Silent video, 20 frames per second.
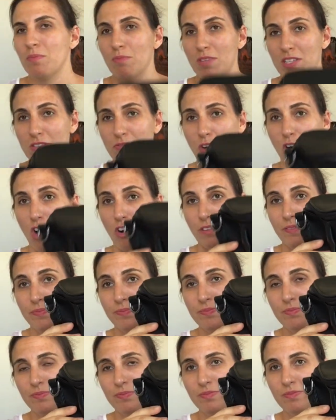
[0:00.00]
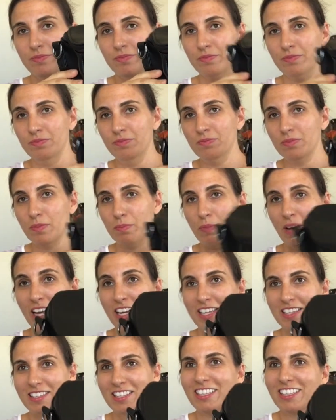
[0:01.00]
Miss Fong,
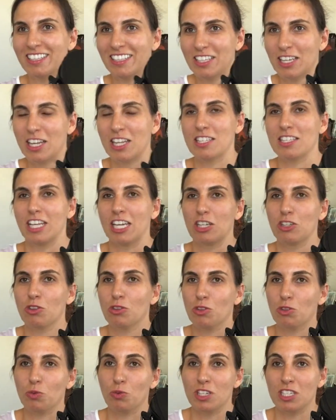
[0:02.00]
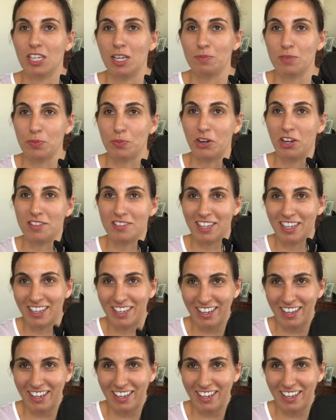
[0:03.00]
but it's like 3 times the price.